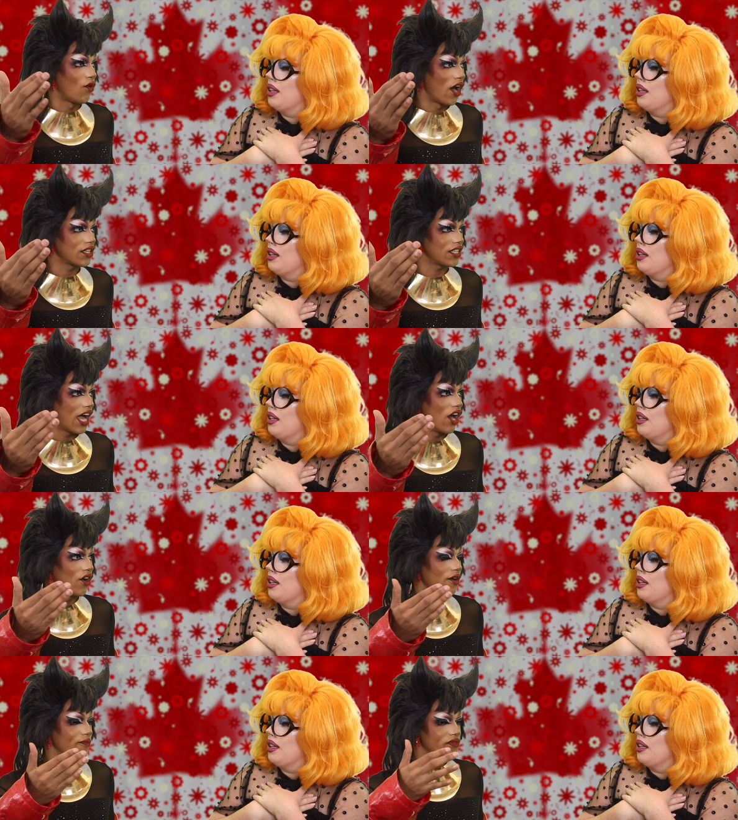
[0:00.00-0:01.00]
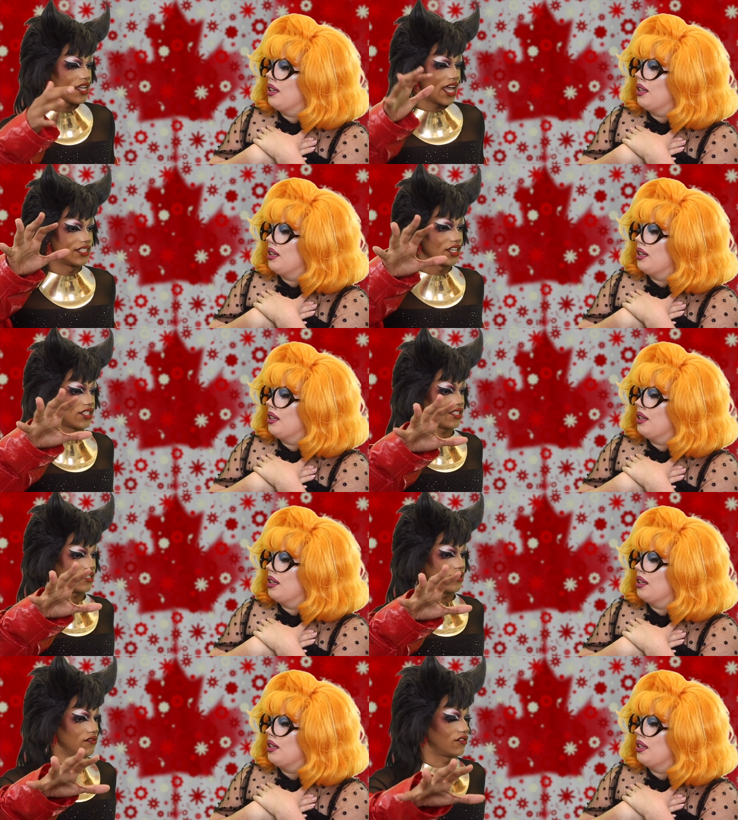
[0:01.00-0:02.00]
Speaker 1: walked out and just
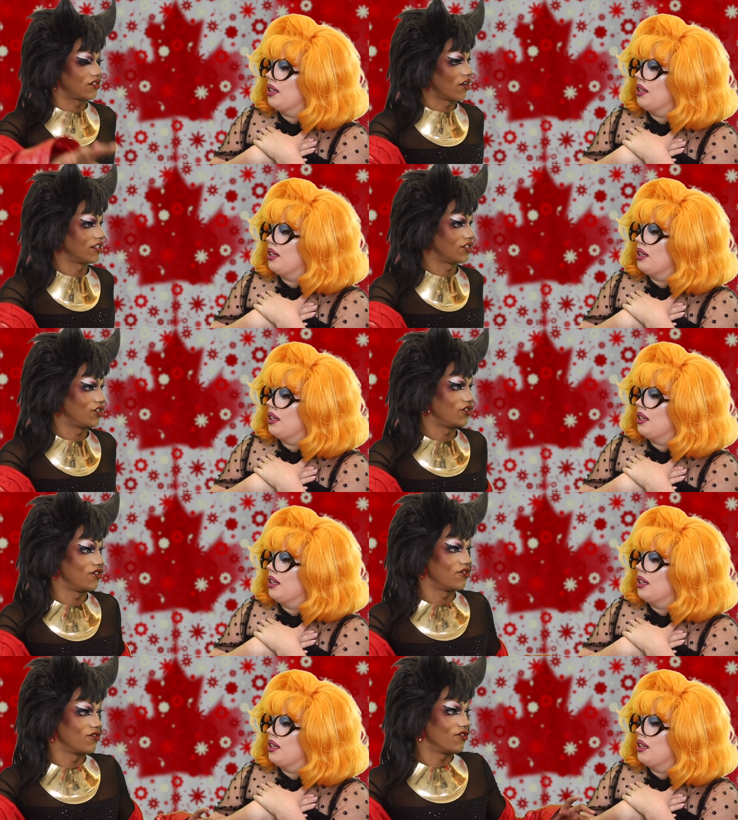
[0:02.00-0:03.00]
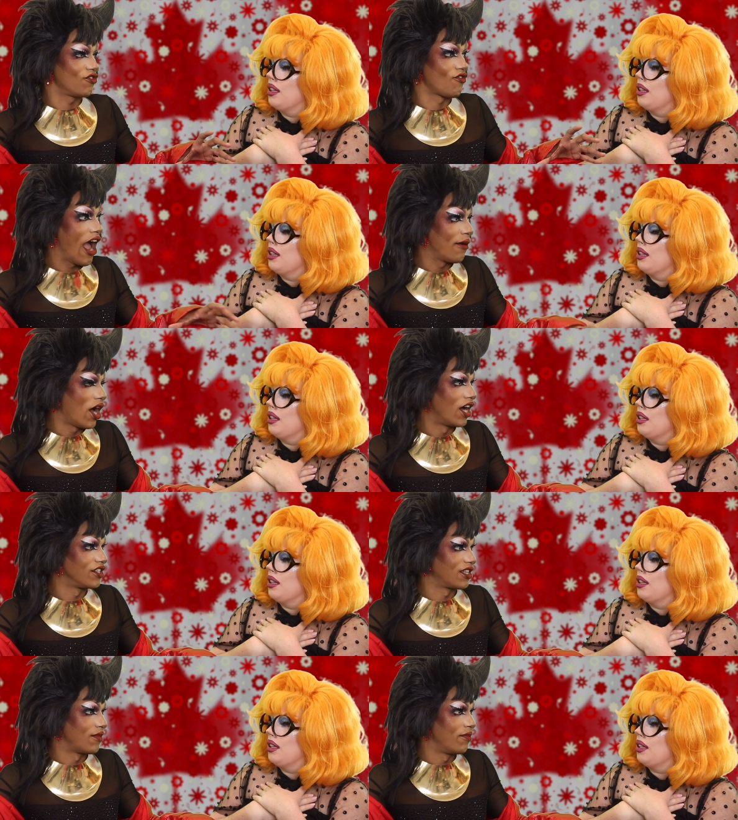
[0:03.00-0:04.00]
started to grab
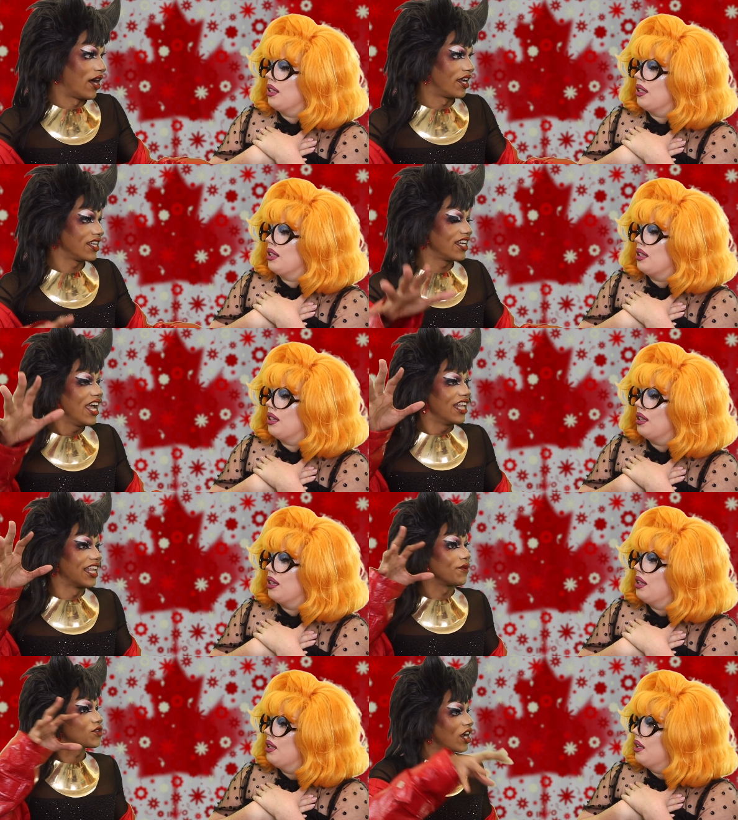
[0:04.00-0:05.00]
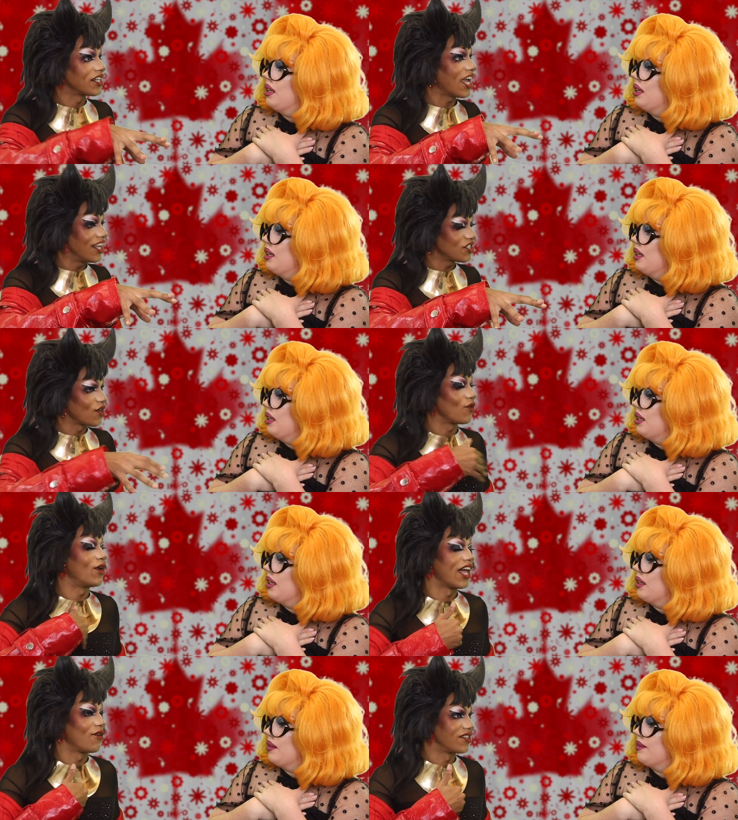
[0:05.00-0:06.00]
onto my body like it was trying to enter it
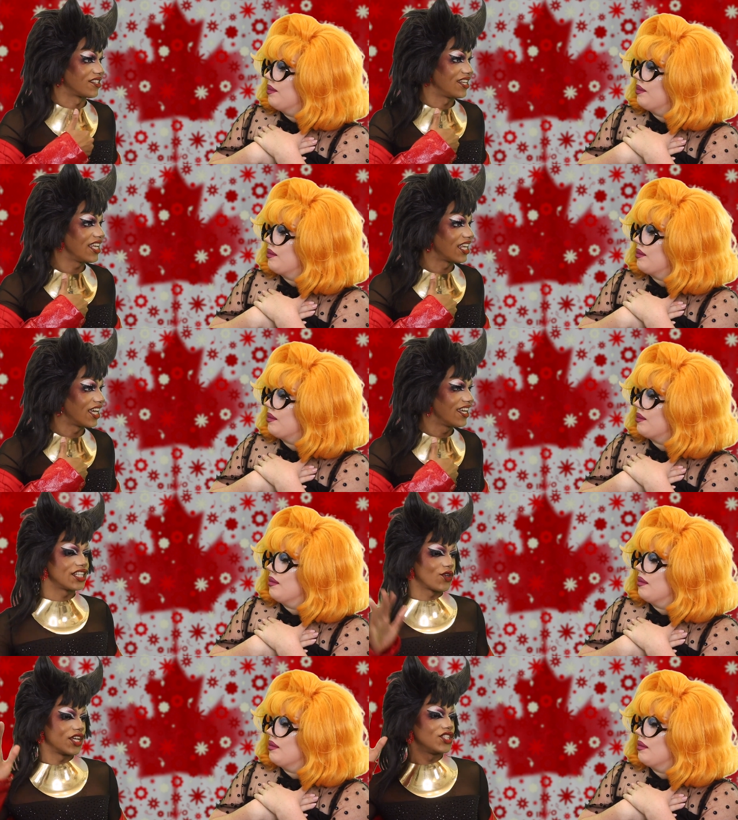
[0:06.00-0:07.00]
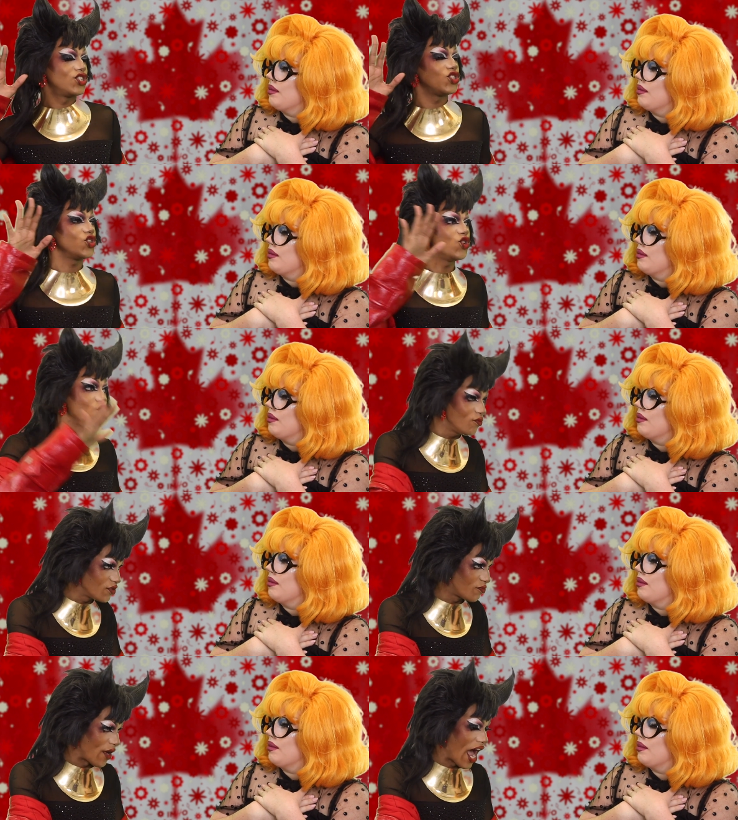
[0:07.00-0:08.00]
while I wasn't in it. And so I
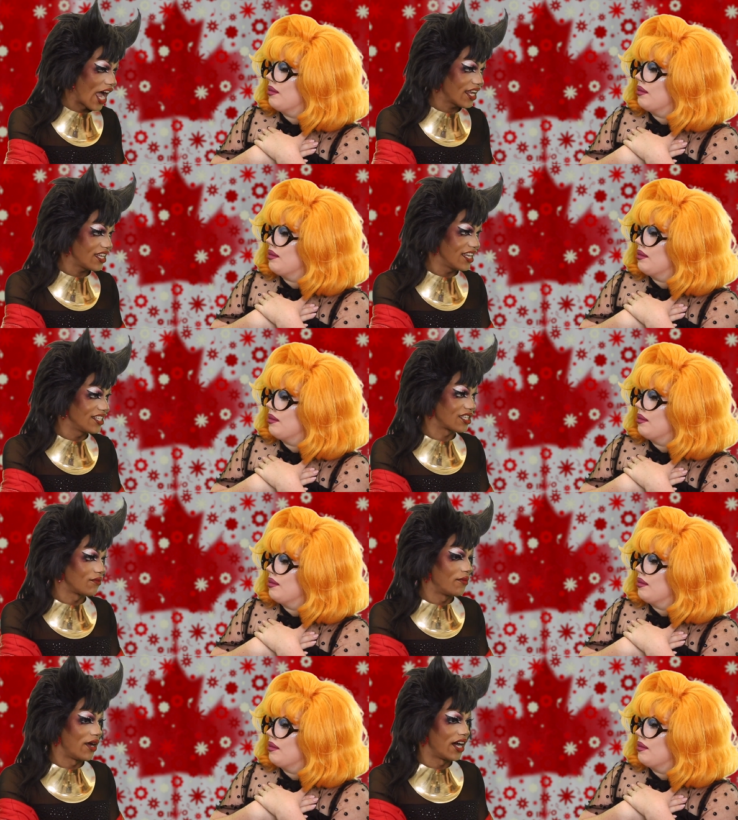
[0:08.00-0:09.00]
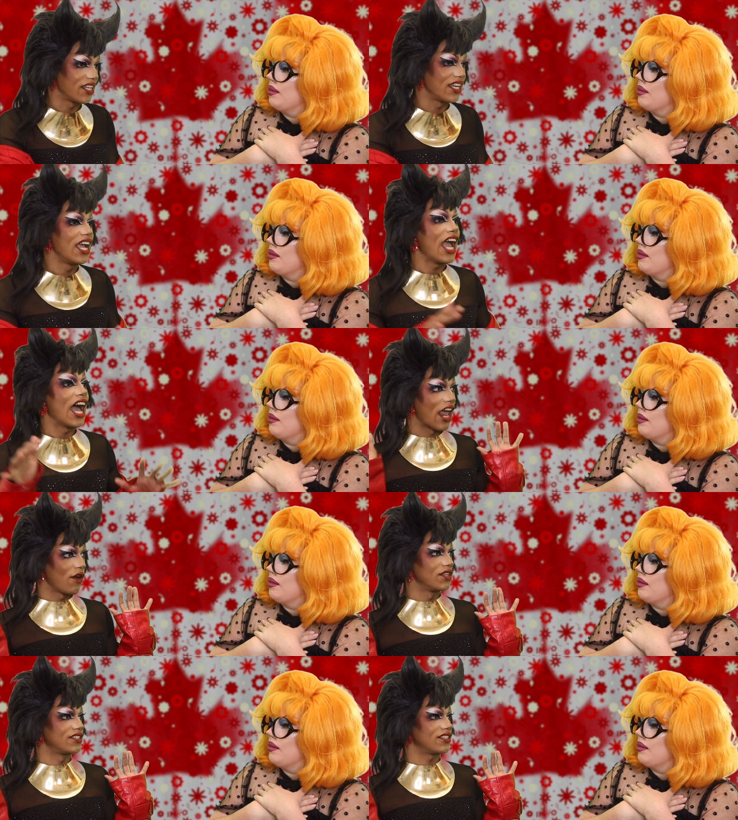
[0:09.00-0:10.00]
zoomed back into my body and I
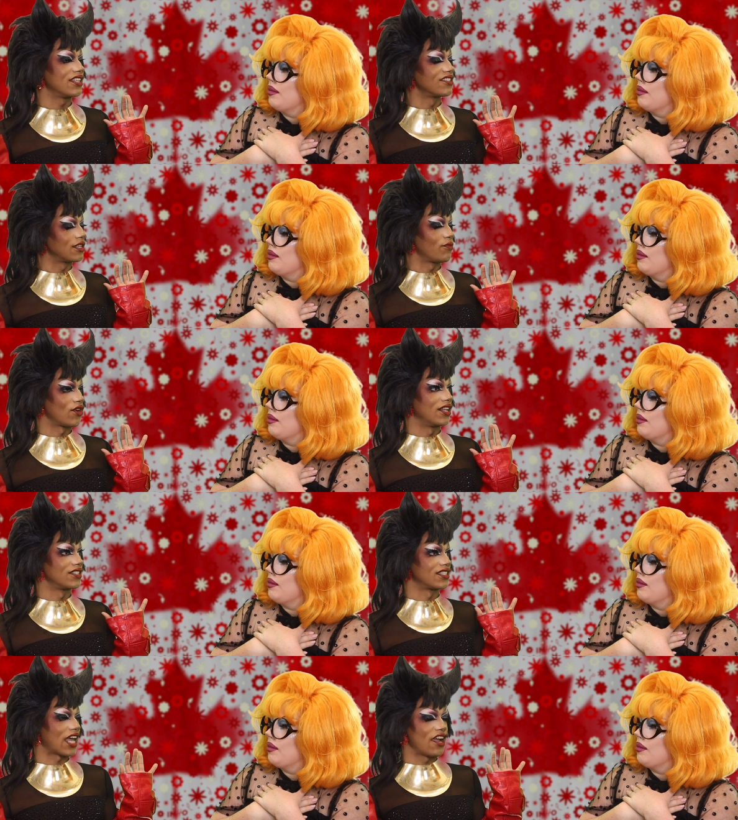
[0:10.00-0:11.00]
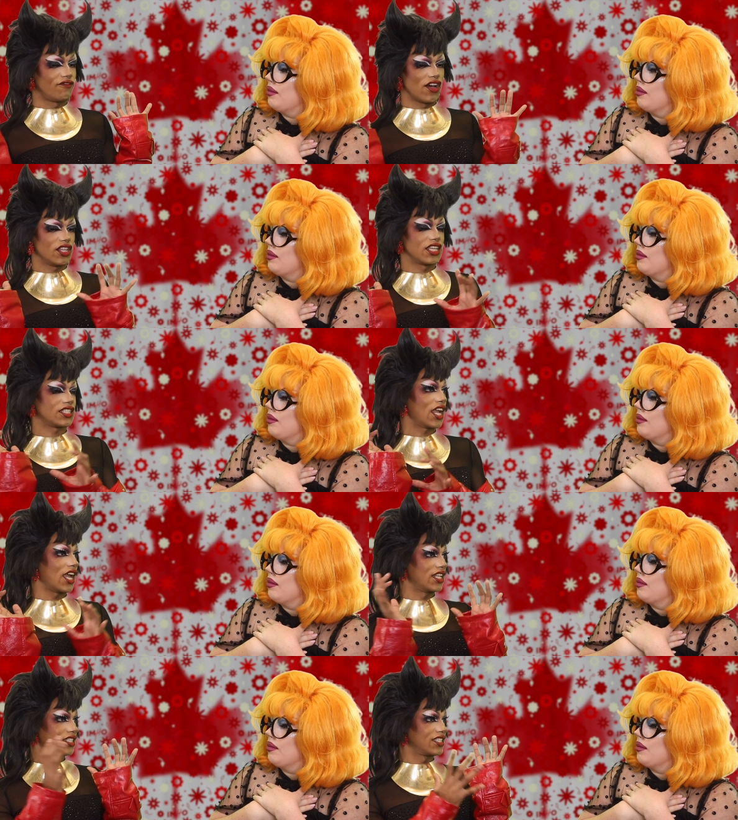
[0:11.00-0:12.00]
was in sleep paralysis. I felt his
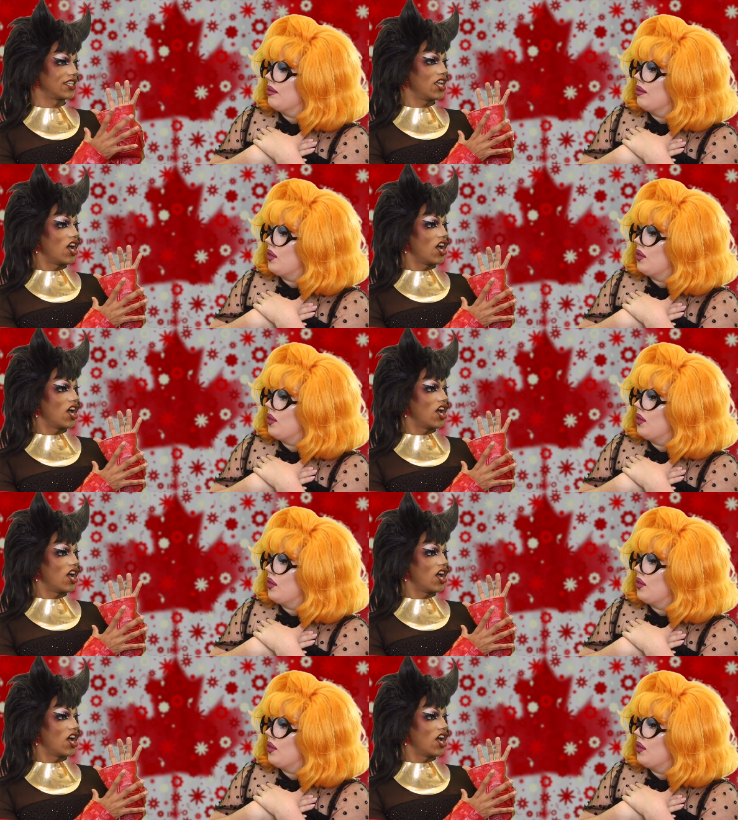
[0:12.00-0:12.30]
hands